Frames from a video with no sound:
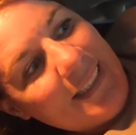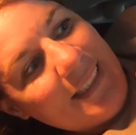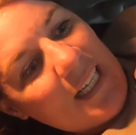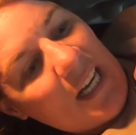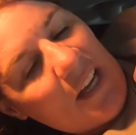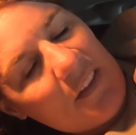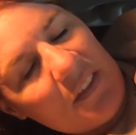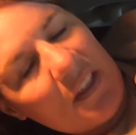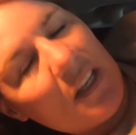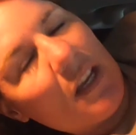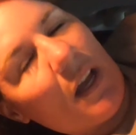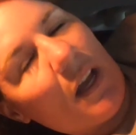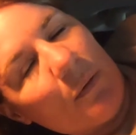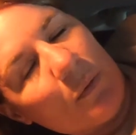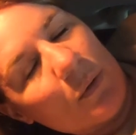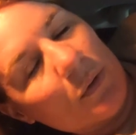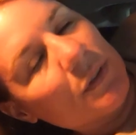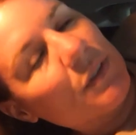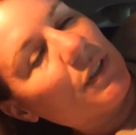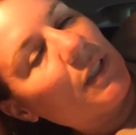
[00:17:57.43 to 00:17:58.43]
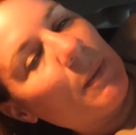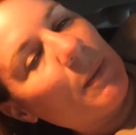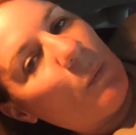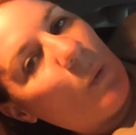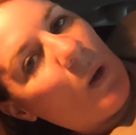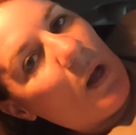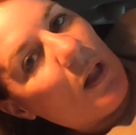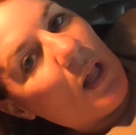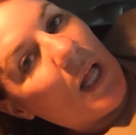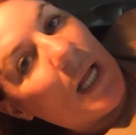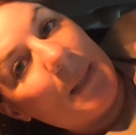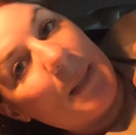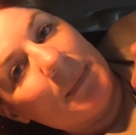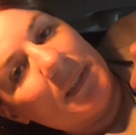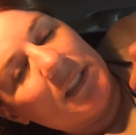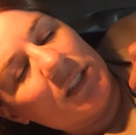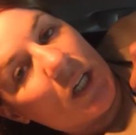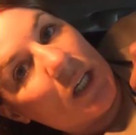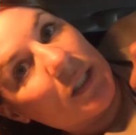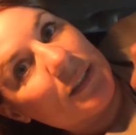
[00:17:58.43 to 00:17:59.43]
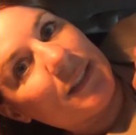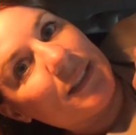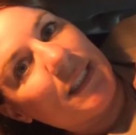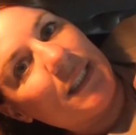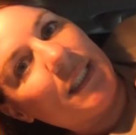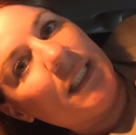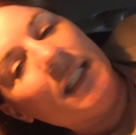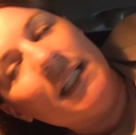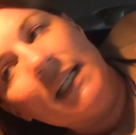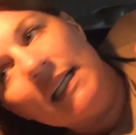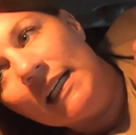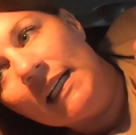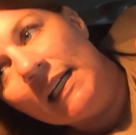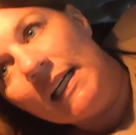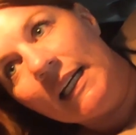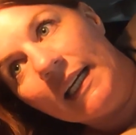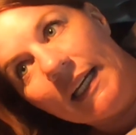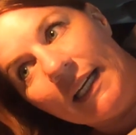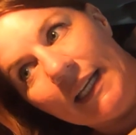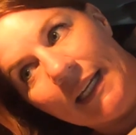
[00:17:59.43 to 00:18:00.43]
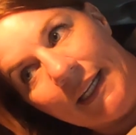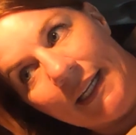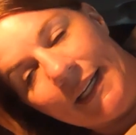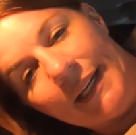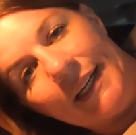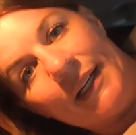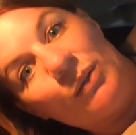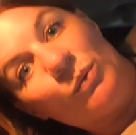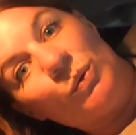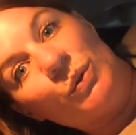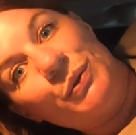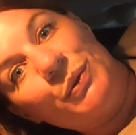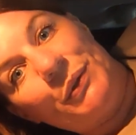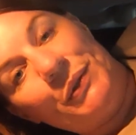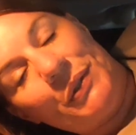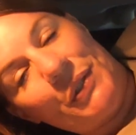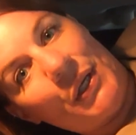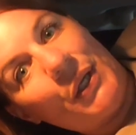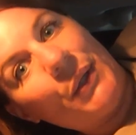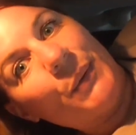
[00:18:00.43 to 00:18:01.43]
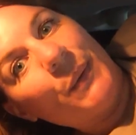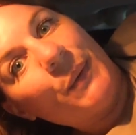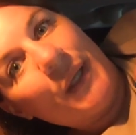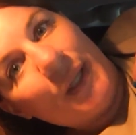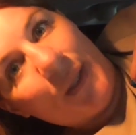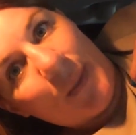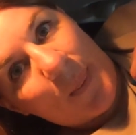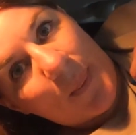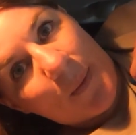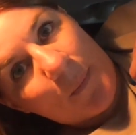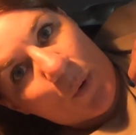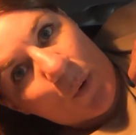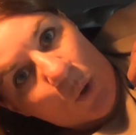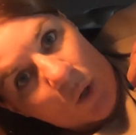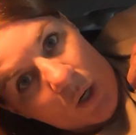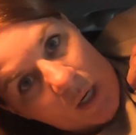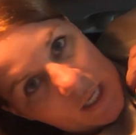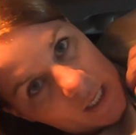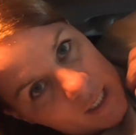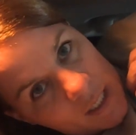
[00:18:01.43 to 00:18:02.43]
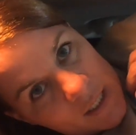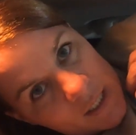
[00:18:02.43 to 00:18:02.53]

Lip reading: I think I will sleep well. I am exhausted, and we'll see you in the morning.